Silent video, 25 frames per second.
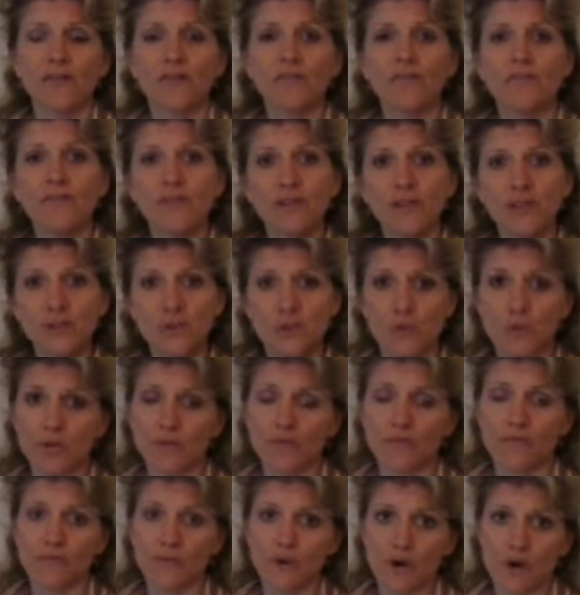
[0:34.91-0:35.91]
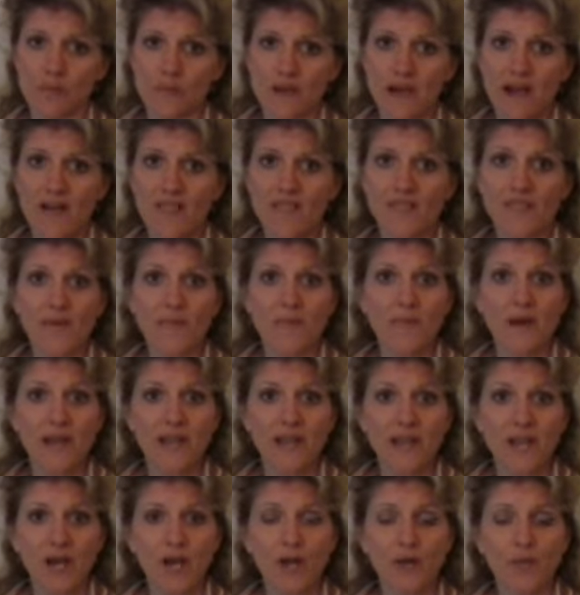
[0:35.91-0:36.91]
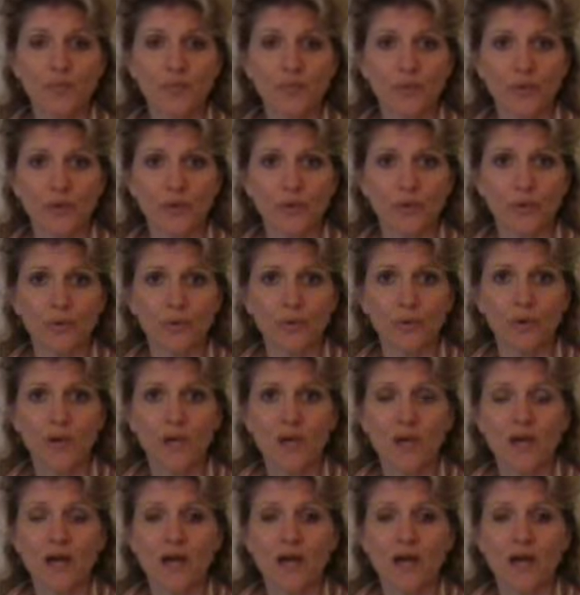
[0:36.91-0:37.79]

visual format that might help you